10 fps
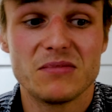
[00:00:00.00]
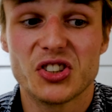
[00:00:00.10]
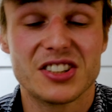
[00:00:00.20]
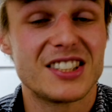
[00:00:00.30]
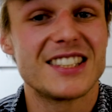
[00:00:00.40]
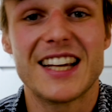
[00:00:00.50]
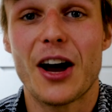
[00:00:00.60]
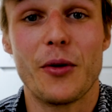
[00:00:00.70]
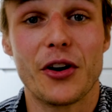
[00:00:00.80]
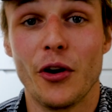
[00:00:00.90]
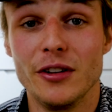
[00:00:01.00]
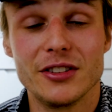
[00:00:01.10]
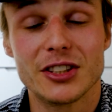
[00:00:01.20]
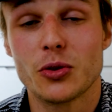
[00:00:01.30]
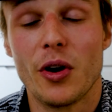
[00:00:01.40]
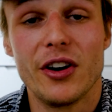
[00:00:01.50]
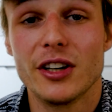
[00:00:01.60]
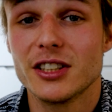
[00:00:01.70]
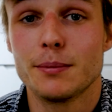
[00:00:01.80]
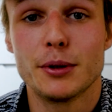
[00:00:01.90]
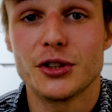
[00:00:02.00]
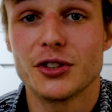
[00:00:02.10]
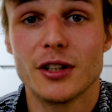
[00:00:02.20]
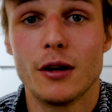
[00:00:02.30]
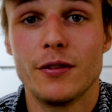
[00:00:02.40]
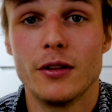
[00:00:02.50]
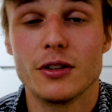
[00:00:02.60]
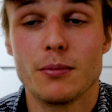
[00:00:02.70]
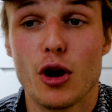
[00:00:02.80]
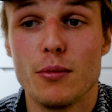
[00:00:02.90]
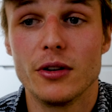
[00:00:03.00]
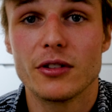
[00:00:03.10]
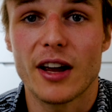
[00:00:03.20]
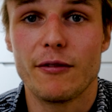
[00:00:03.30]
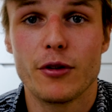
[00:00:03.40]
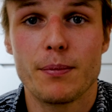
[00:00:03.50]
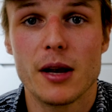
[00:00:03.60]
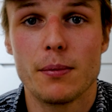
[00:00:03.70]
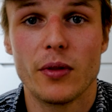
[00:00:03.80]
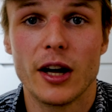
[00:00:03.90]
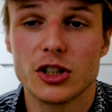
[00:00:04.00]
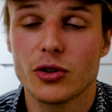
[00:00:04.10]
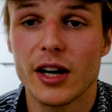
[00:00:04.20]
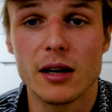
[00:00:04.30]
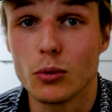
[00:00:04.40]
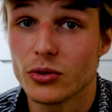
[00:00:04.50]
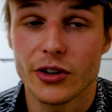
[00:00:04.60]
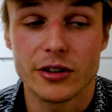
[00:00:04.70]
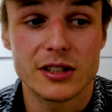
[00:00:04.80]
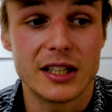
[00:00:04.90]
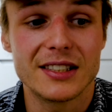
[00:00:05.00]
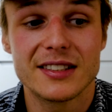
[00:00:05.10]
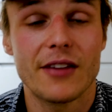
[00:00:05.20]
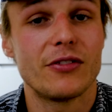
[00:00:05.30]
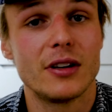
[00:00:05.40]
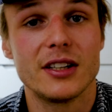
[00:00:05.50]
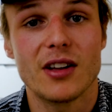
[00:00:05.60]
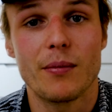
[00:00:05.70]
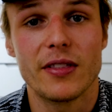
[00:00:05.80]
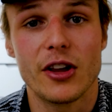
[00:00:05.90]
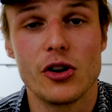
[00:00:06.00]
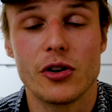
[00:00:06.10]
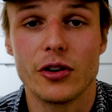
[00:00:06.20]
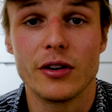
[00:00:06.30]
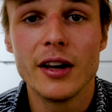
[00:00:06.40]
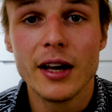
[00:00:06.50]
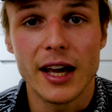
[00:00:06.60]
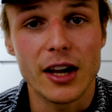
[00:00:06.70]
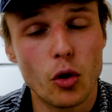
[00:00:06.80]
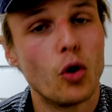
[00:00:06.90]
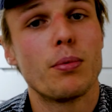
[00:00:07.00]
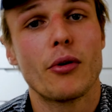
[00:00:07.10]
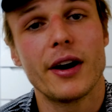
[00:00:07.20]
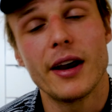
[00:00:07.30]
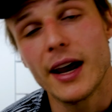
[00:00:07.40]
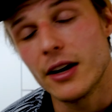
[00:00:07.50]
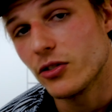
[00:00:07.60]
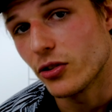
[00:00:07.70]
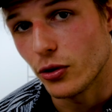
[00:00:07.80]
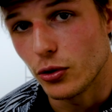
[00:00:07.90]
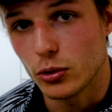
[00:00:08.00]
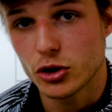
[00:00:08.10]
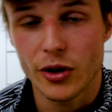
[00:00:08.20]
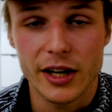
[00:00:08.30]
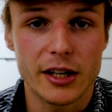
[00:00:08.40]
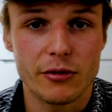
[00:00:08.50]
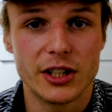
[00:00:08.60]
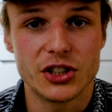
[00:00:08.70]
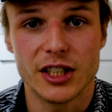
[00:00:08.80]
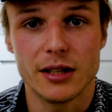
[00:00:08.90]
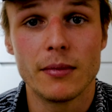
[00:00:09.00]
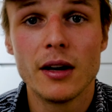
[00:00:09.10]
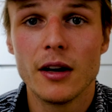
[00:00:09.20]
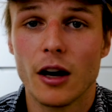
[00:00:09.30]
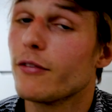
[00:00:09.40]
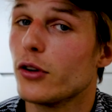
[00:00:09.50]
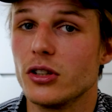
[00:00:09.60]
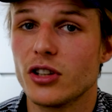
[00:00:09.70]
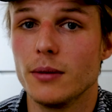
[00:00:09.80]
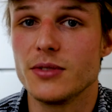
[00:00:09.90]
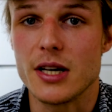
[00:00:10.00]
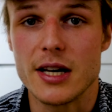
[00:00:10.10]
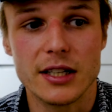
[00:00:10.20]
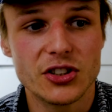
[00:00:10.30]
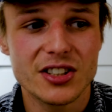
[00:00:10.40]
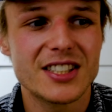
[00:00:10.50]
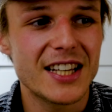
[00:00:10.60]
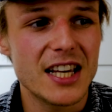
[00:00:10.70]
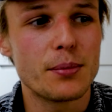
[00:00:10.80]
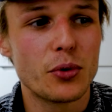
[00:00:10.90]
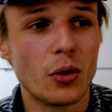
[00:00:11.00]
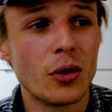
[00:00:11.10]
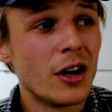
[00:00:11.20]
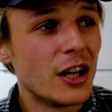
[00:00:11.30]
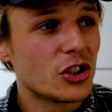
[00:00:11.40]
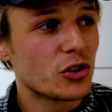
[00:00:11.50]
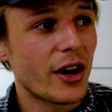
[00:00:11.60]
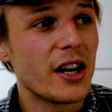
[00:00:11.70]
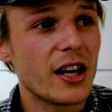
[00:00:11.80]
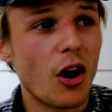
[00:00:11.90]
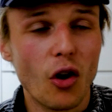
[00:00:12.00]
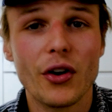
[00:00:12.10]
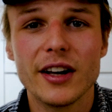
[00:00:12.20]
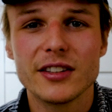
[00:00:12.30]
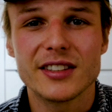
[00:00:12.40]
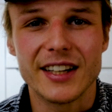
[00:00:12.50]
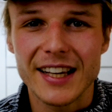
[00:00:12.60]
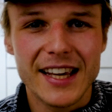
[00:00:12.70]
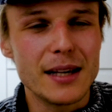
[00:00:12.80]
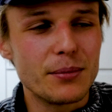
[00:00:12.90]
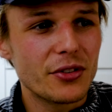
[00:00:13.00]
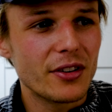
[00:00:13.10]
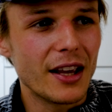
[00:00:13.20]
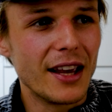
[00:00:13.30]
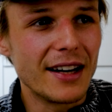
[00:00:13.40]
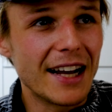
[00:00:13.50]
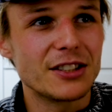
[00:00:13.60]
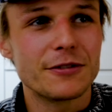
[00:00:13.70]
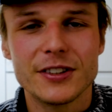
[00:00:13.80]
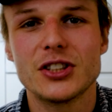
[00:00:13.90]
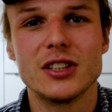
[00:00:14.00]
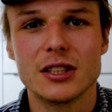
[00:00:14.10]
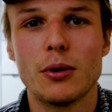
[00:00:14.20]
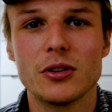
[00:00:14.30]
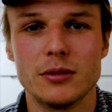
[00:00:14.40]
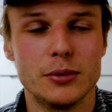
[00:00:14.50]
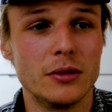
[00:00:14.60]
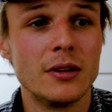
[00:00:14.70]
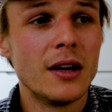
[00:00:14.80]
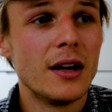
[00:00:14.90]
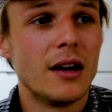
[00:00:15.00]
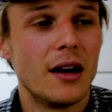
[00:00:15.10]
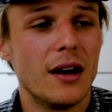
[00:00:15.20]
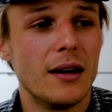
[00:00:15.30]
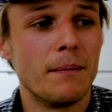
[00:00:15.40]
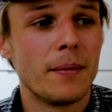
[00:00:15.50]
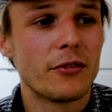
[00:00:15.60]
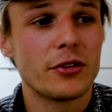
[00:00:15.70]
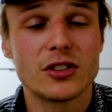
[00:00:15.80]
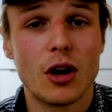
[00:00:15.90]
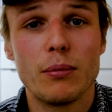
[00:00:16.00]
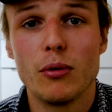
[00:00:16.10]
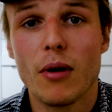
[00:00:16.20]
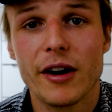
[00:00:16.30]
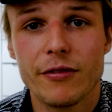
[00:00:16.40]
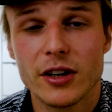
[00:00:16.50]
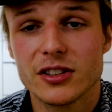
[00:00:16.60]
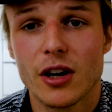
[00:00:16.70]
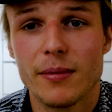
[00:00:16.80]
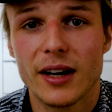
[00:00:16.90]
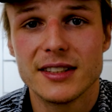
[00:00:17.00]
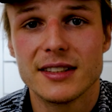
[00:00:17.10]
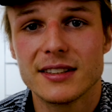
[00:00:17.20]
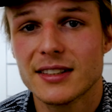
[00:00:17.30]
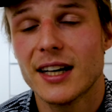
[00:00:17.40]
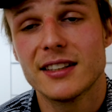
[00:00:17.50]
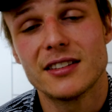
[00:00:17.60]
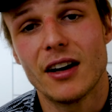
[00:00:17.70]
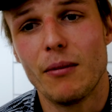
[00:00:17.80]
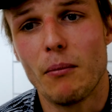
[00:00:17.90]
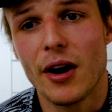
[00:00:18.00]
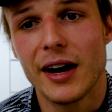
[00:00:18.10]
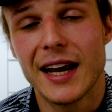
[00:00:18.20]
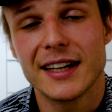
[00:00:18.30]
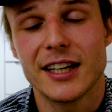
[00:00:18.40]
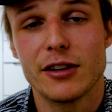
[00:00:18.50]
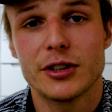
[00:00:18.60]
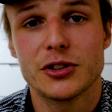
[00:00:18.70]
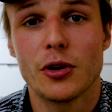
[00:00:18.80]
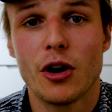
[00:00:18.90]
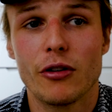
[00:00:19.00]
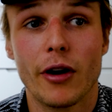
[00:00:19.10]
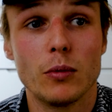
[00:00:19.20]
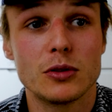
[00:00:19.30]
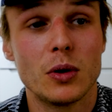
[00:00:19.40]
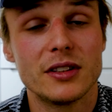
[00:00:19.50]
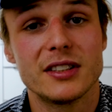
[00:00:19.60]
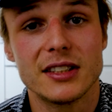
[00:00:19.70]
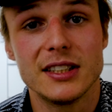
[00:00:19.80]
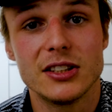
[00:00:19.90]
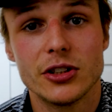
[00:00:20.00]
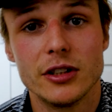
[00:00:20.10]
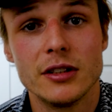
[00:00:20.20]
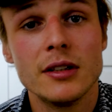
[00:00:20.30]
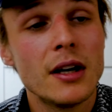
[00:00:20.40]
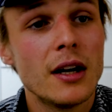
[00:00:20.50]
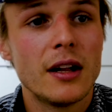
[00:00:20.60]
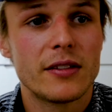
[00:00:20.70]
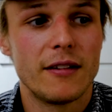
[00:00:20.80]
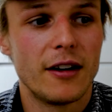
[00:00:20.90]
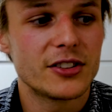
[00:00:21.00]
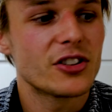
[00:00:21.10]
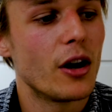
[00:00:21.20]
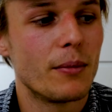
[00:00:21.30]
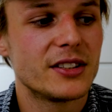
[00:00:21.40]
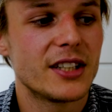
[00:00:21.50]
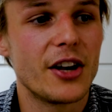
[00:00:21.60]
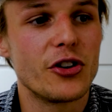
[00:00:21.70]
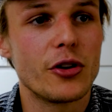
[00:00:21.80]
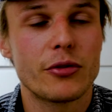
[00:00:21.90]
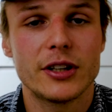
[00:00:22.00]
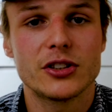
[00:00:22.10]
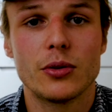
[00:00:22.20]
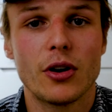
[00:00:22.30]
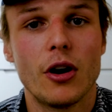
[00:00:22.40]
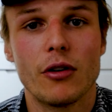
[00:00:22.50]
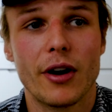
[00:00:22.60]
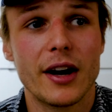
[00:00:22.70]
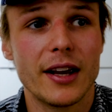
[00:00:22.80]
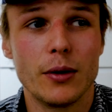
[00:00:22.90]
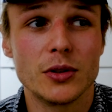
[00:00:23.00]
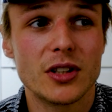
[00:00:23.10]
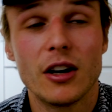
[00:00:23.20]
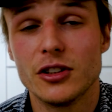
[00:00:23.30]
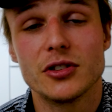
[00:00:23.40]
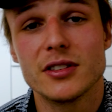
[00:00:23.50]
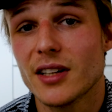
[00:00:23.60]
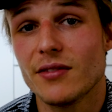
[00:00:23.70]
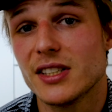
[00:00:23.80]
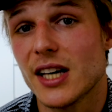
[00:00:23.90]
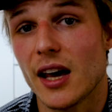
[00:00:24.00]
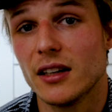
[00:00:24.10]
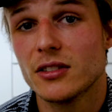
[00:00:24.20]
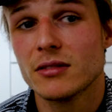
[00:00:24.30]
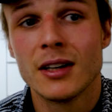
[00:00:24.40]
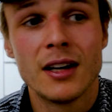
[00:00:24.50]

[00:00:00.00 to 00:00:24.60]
just to see how it goes. It's quite nice to push yourself in those moments. And for people that are training more seriously, it's definitely something that you can incorporate into your training regime a few times a year, just to keep your training honest and it keeps it as efficient as possible. For example, my first time that I did this test, my lactate threshold heart rate was 162. The last time I set a new threshold heart rate, it was 178.